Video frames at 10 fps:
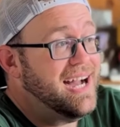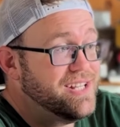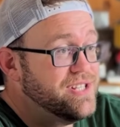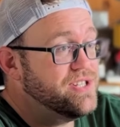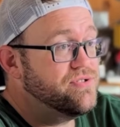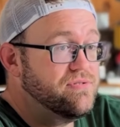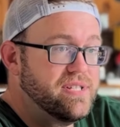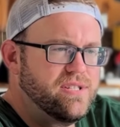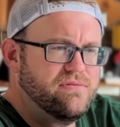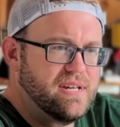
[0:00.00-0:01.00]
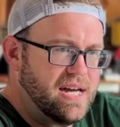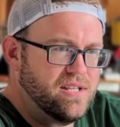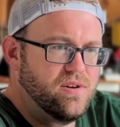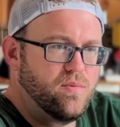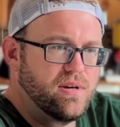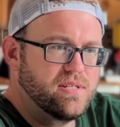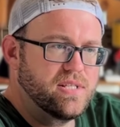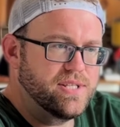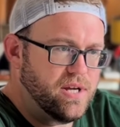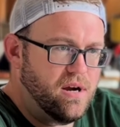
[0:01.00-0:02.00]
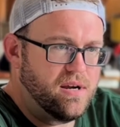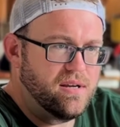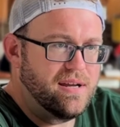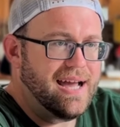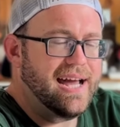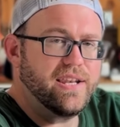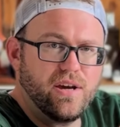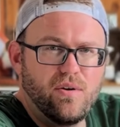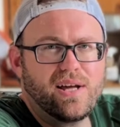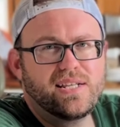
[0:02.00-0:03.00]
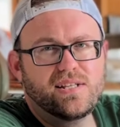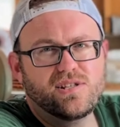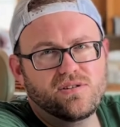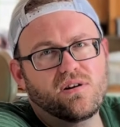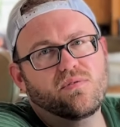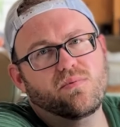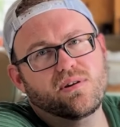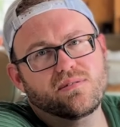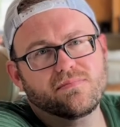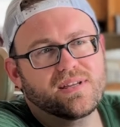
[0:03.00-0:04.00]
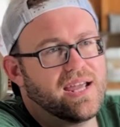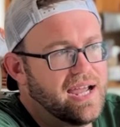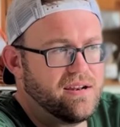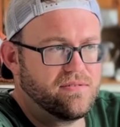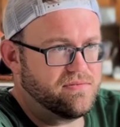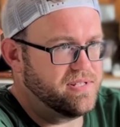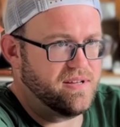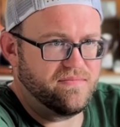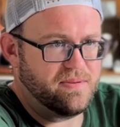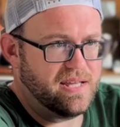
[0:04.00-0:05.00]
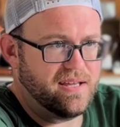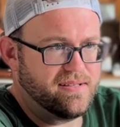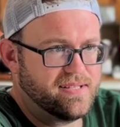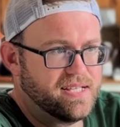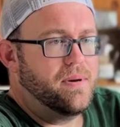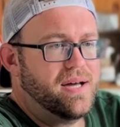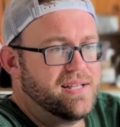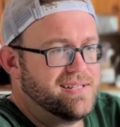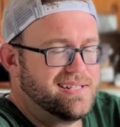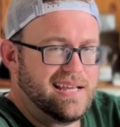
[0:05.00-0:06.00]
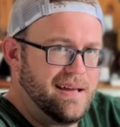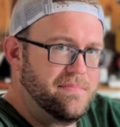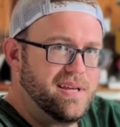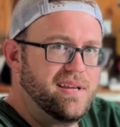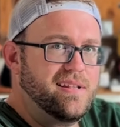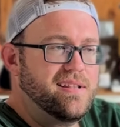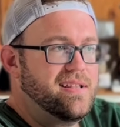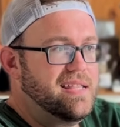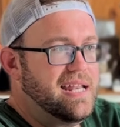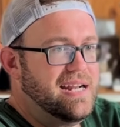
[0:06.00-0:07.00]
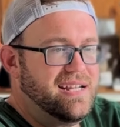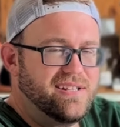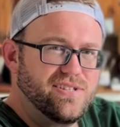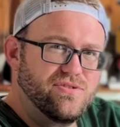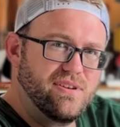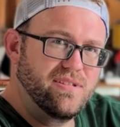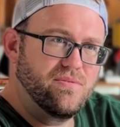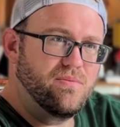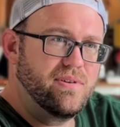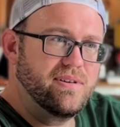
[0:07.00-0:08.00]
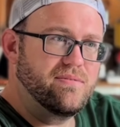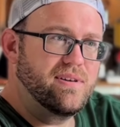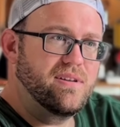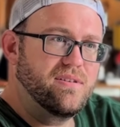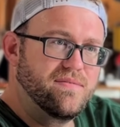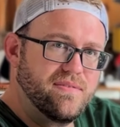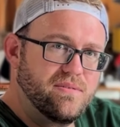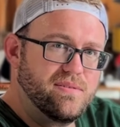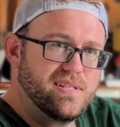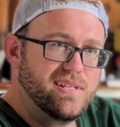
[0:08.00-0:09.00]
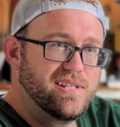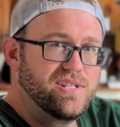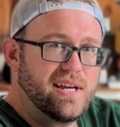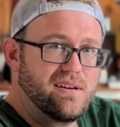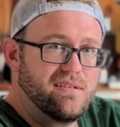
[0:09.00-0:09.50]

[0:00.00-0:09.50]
just truly do not know where to start. I know I need to start where the mechanical stuff begins, but does that mean that I need to drain the oil and all the fluids and check all